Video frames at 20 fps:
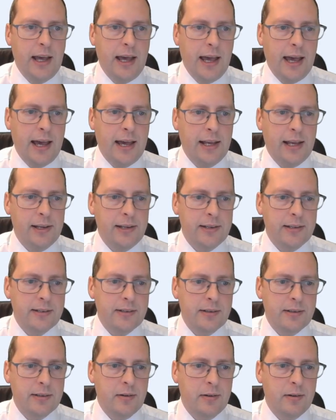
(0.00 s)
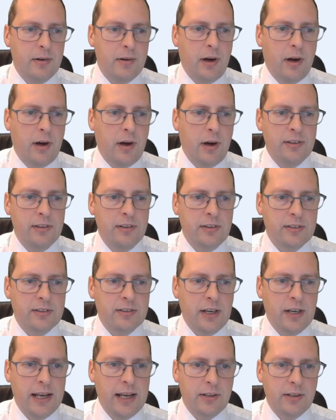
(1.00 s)
and I can
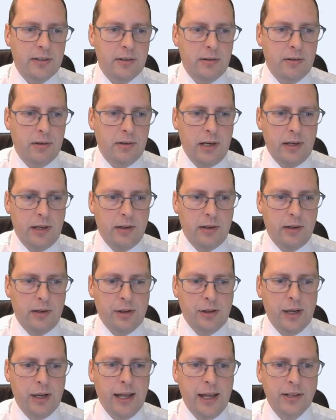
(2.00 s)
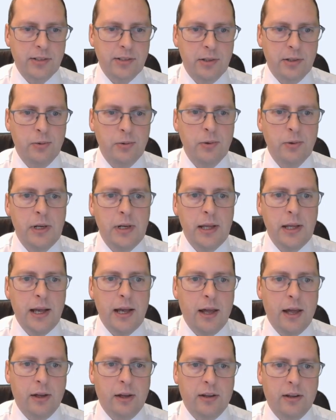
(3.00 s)
click the select tool
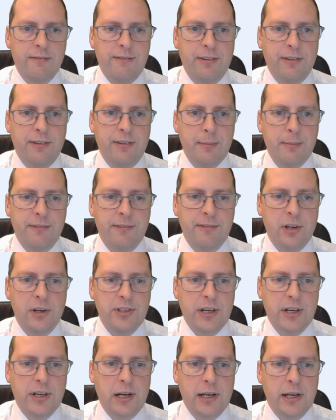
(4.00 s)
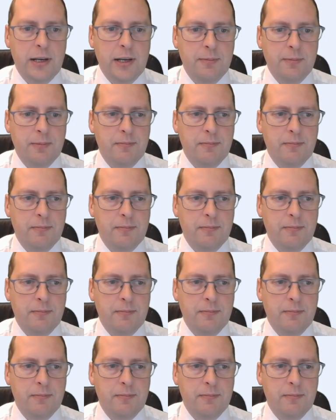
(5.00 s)
and I can flip vertically.